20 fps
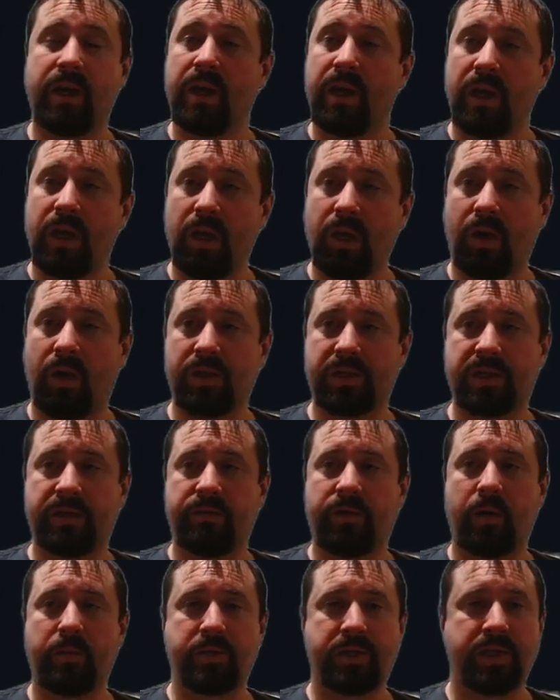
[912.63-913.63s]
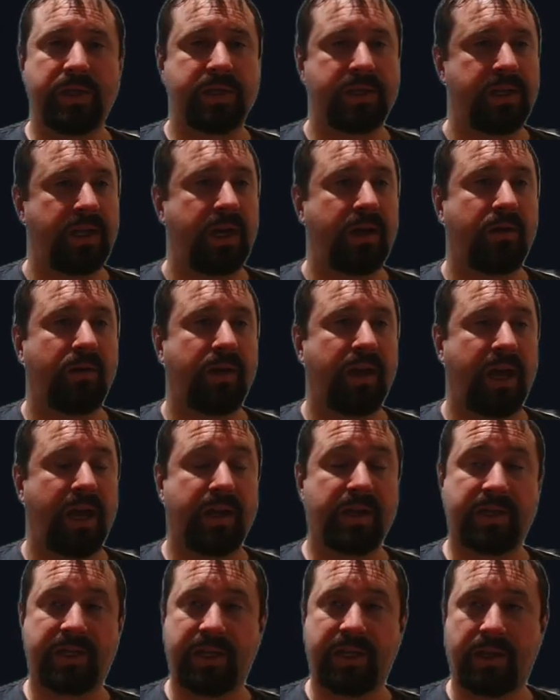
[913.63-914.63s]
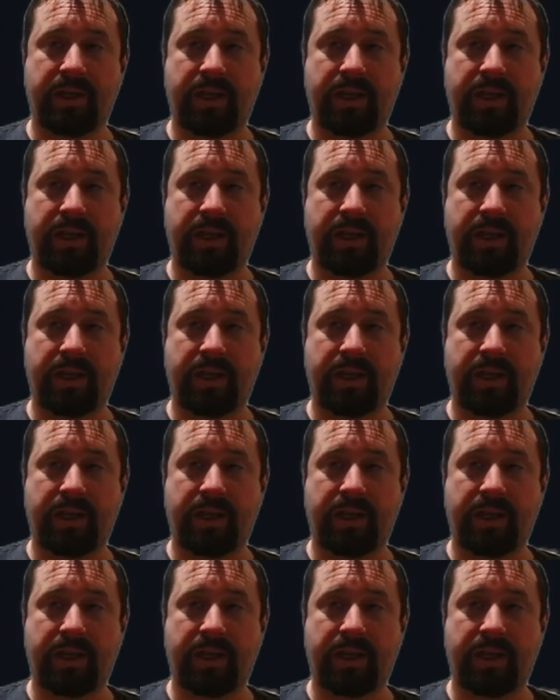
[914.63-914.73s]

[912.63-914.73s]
lots of options there on how to set the